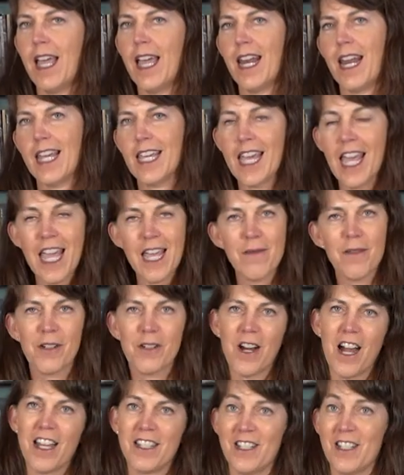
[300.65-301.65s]
and I came
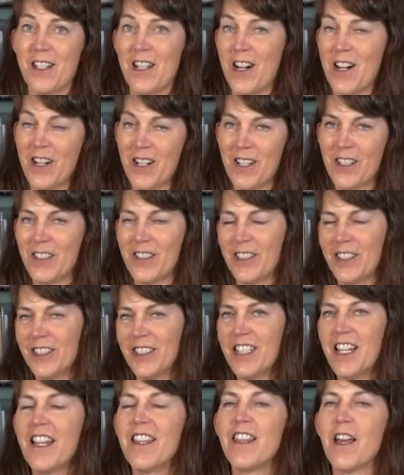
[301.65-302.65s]
across an
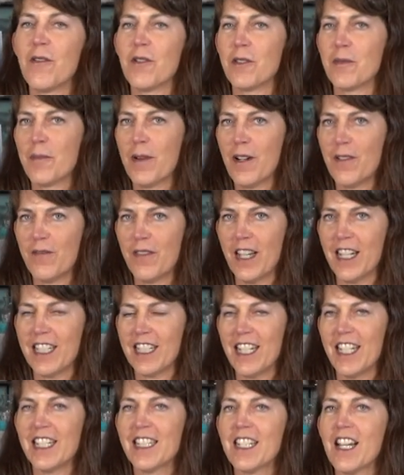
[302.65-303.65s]
article that was
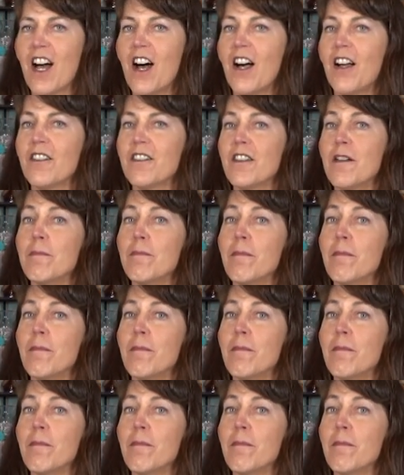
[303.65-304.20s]
perfect. It's called The